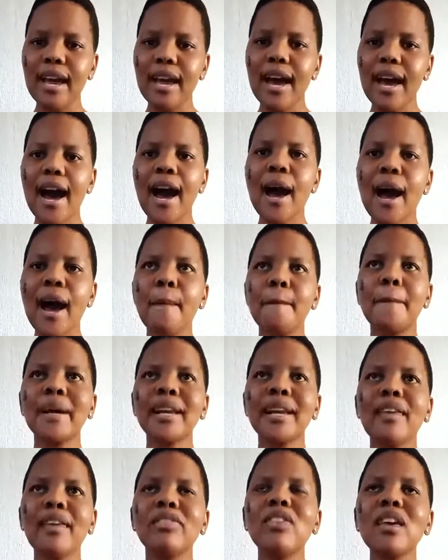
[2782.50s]
But
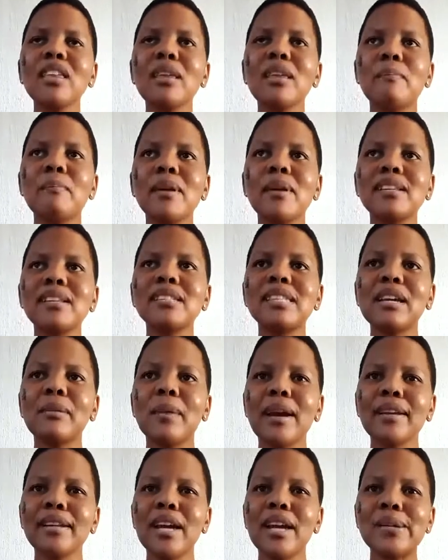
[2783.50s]
I think the biggest thing right
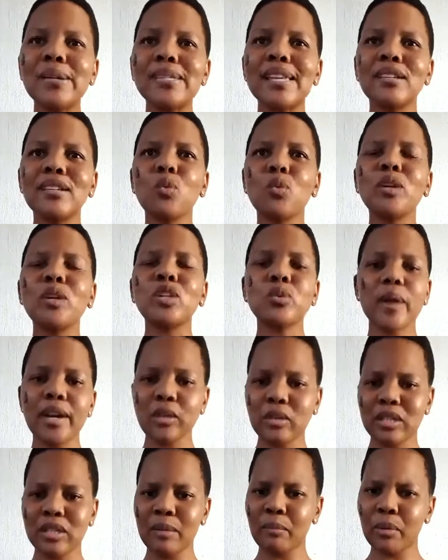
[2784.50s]
now is that we're trying to
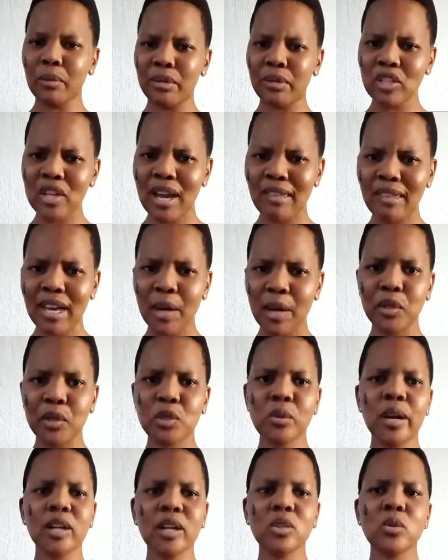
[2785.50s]
support each other. We're
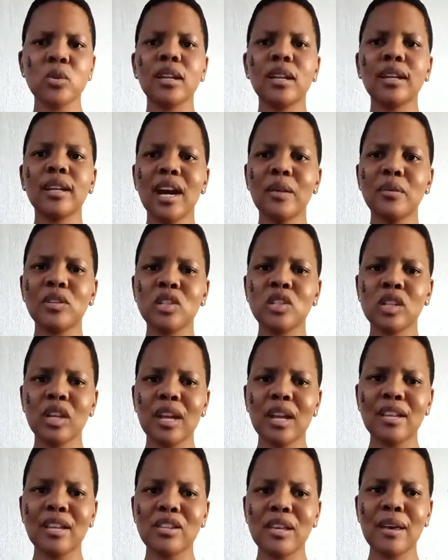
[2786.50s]
trying to encourage each
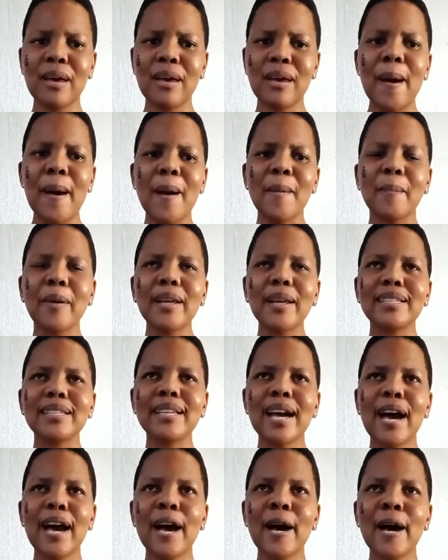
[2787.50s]
other. But
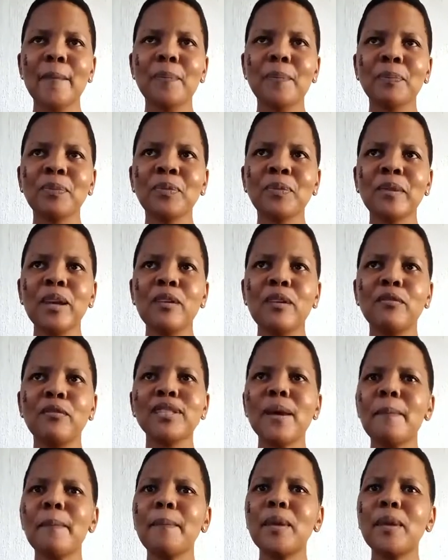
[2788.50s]
for
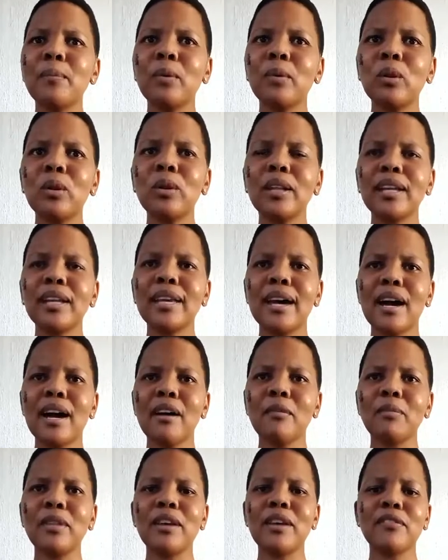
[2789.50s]
some people,
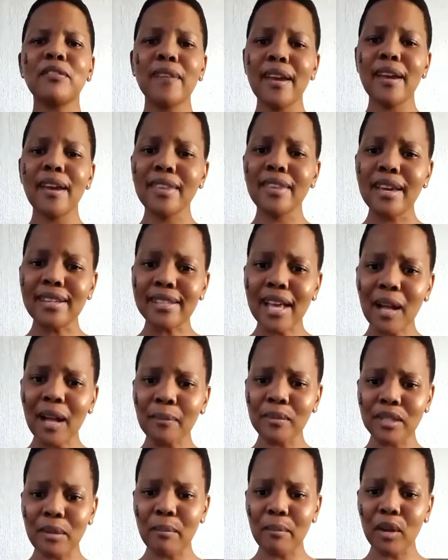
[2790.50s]
their faith has
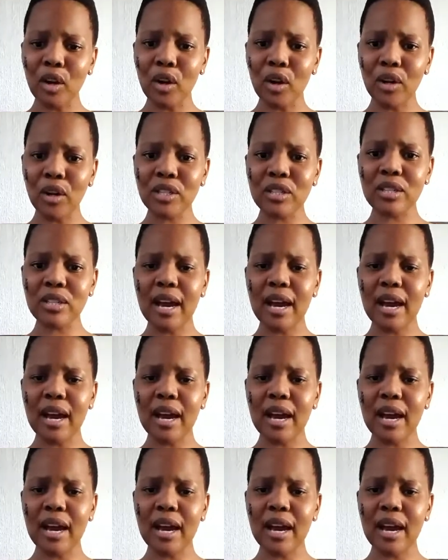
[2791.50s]
helped them a lot.